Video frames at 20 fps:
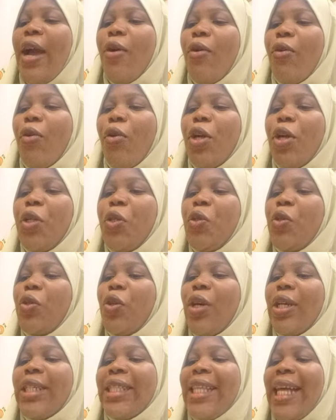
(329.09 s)
Oh, coach will
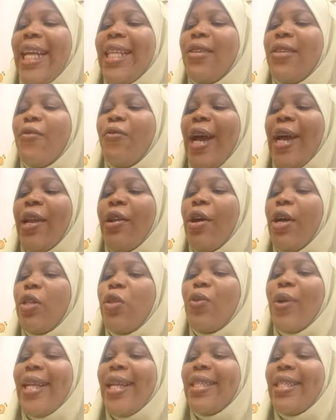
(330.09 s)
not start if you are not
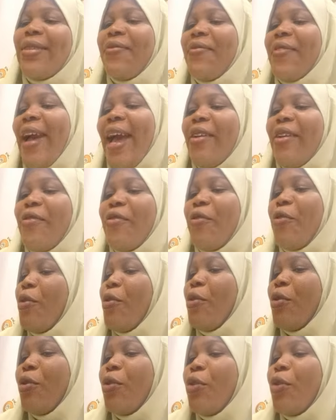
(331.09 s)
25.
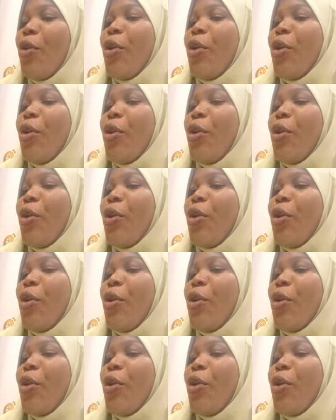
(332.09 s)
Oh,